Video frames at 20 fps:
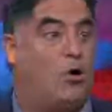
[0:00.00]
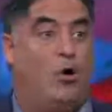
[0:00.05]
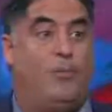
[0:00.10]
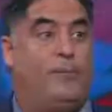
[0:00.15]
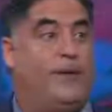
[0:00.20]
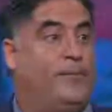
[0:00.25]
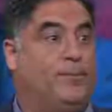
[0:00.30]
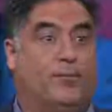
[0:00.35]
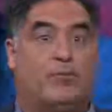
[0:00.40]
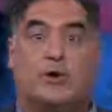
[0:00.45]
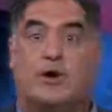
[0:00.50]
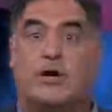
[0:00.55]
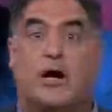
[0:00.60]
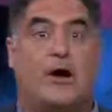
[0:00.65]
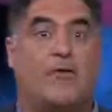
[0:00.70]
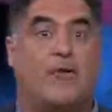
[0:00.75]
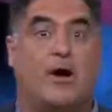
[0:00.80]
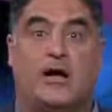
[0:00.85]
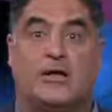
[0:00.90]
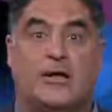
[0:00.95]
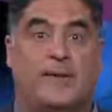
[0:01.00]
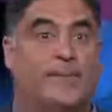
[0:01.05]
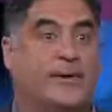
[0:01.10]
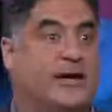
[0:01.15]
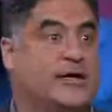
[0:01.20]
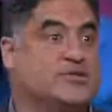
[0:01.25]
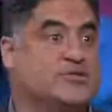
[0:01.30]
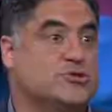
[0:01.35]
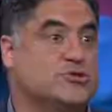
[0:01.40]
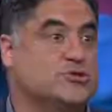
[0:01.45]
oh, people got riled up
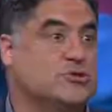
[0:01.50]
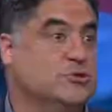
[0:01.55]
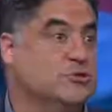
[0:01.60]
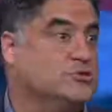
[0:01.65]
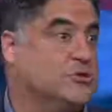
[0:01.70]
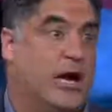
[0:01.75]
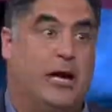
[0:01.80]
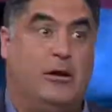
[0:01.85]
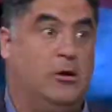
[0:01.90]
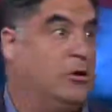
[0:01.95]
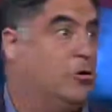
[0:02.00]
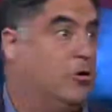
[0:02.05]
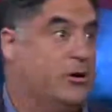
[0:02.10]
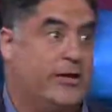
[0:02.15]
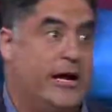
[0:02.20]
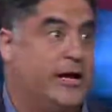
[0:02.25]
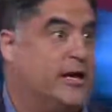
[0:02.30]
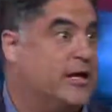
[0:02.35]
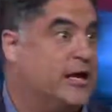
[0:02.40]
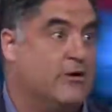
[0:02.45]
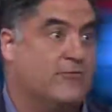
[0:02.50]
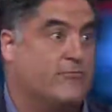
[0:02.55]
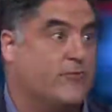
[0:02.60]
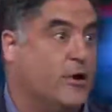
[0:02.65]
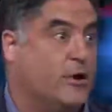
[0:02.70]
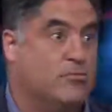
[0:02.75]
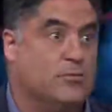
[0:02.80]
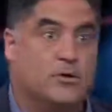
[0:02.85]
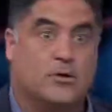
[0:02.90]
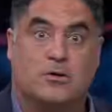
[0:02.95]
against the Jews. I don't know where that came
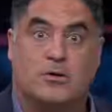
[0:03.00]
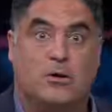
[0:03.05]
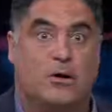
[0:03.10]
from.